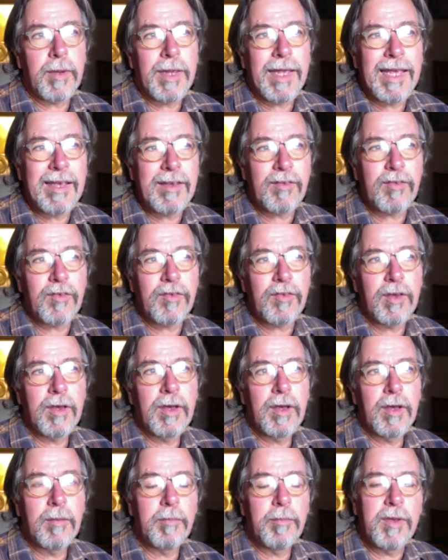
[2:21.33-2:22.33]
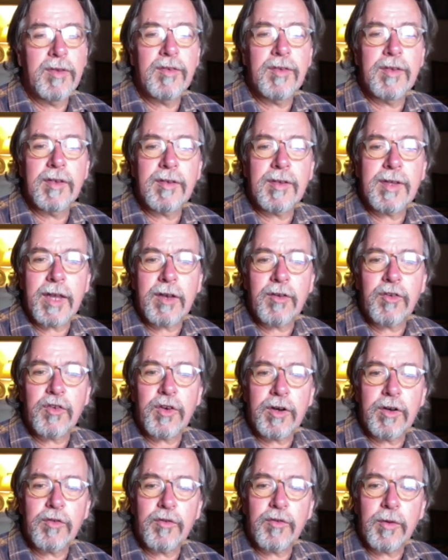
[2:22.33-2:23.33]
his business
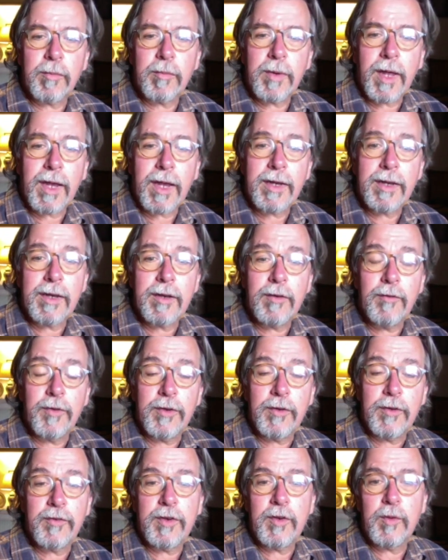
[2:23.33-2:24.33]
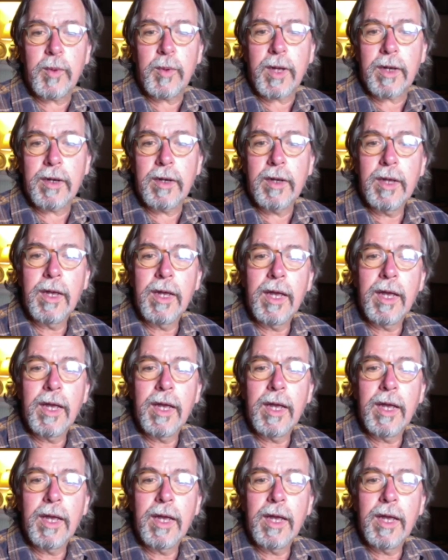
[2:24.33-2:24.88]
ledgers from 1951